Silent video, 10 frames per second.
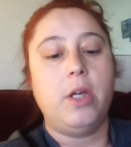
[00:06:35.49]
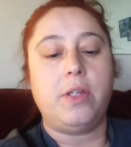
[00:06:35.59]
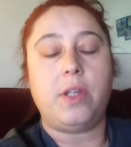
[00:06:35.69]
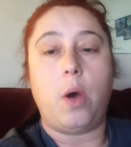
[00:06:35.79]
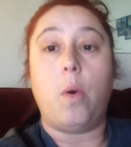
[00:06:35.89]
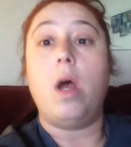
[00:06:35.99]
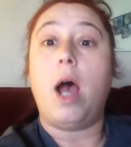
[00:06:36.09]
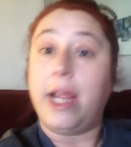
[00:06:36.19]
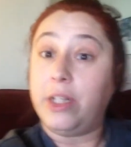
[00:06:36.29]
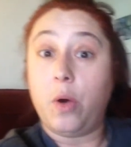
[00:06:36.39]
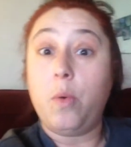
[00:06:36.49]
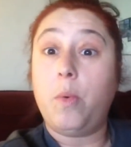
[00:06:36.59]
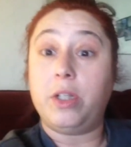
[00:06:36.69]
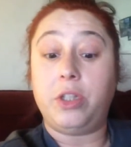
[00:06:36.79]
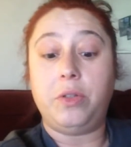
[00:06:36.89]
So I don't
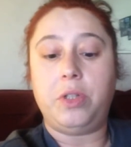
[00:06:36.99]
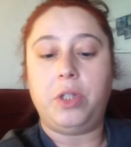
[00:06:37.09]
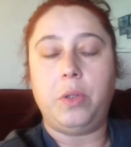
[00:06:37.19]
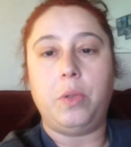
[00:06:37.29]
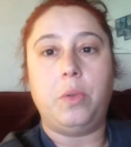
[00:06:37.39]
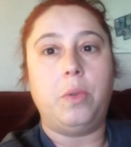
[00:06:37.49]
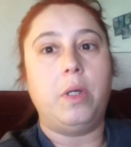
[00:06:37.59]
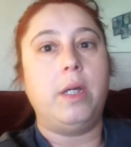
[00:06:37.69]
want you to